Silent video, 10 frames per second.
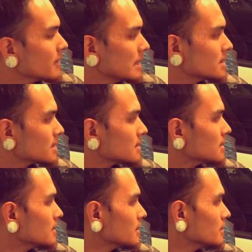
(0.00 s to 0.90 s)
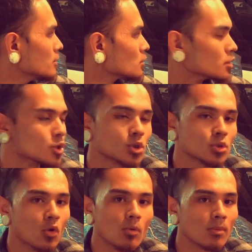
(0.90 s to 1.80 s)
It's just, there's just
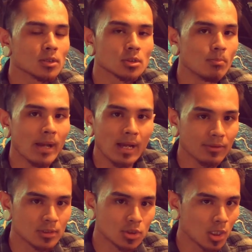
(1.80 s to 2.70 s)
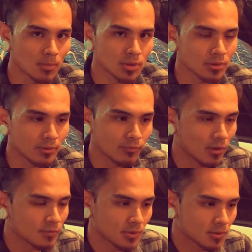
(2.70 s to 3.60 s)
so much math and geometry
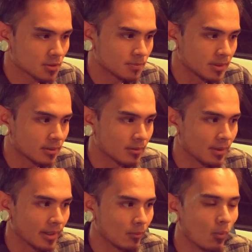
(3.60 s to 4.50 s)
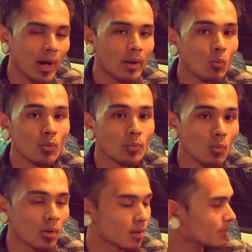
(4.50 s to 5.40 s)
involved, so to speak, and like why it wouldn't
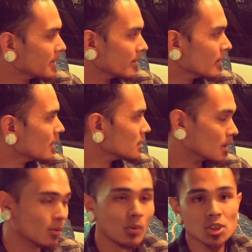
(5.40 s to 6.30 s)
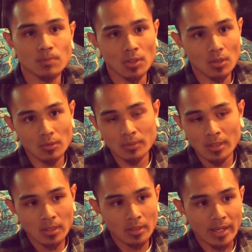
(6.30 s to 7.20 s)
work. I mean, double wishbone,
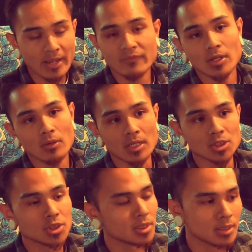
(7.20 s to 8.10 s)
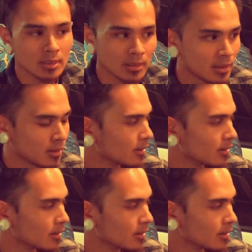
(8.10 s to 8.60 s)
heavier engine,